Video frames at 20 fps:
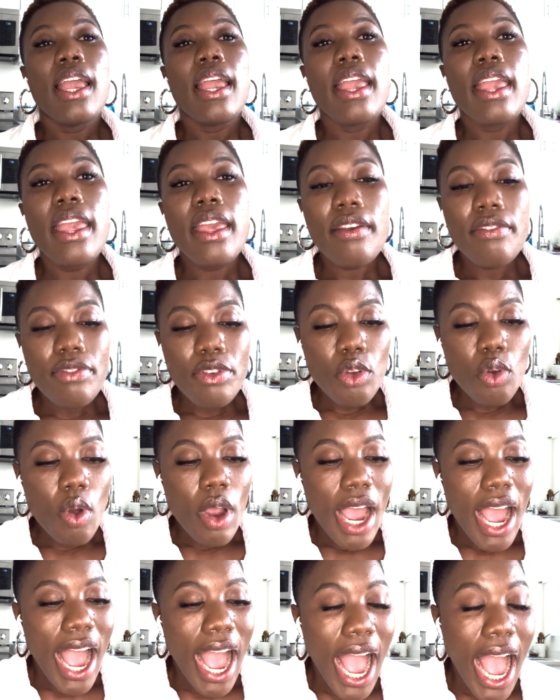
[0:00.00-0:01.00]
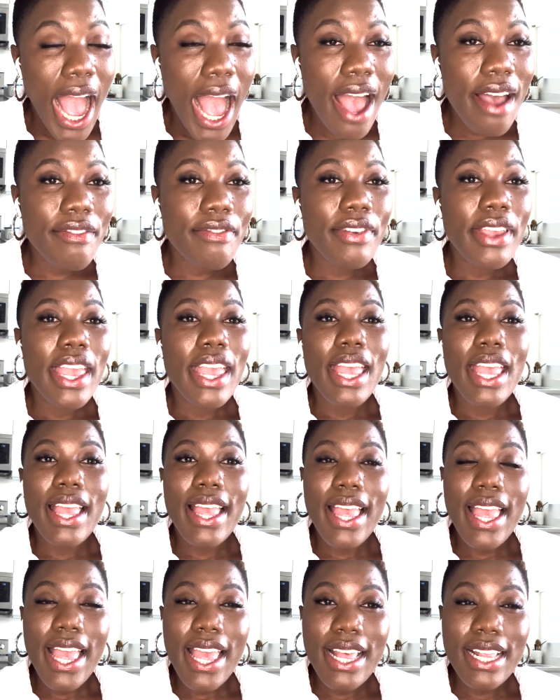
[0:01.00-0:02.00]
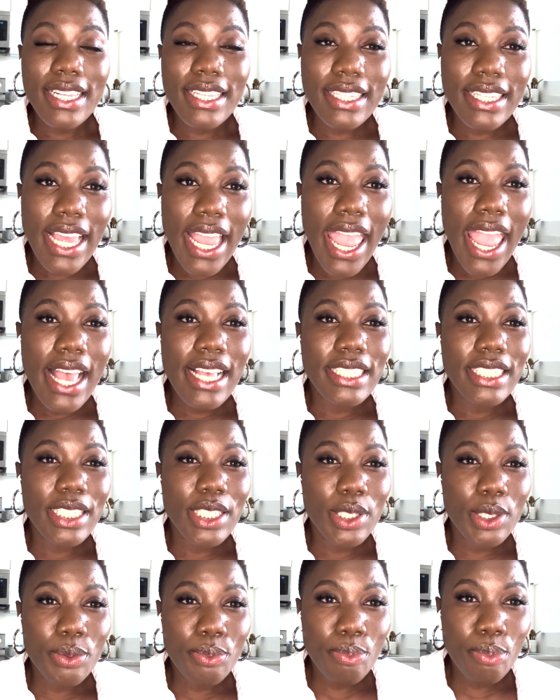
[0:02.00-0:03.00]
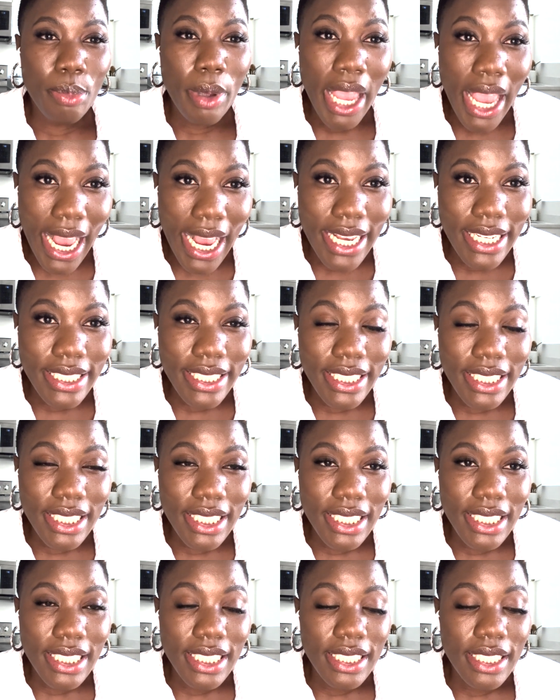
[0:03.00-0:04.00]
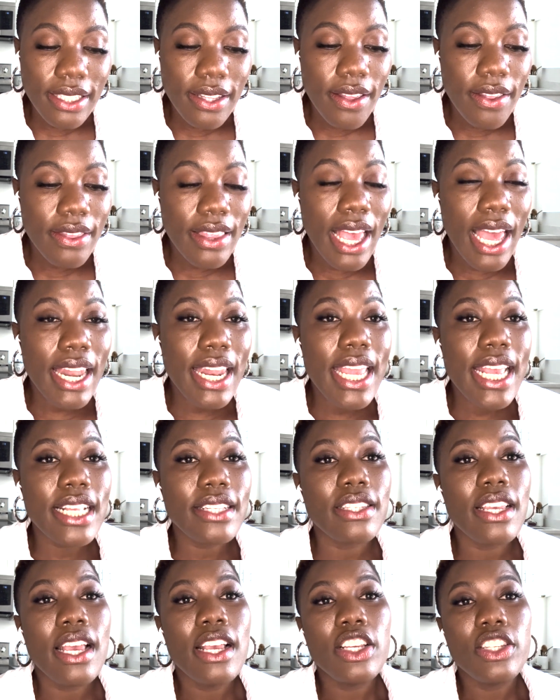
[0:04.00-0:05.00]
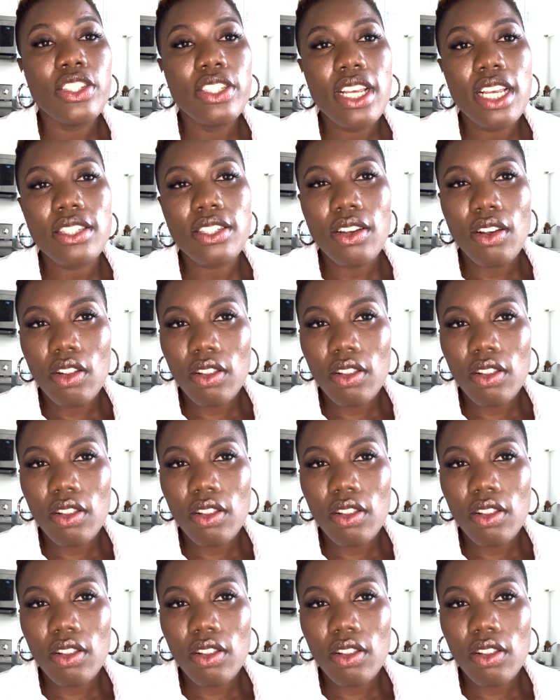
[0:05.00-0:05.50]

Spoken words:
If you have a land space that is just a